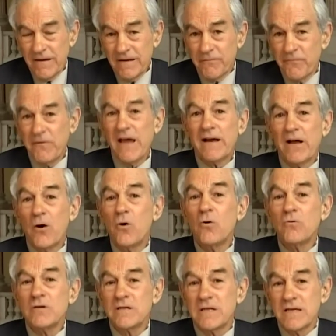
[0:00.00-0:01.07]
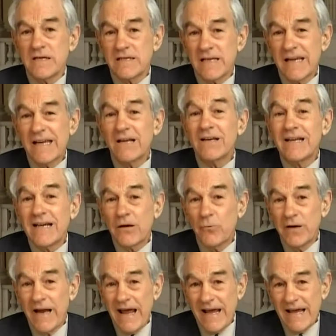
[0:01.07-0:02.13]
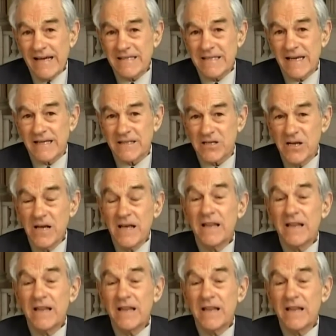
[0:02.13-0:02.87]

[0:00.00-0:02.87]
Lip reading: The Fed owns these illiquid assets.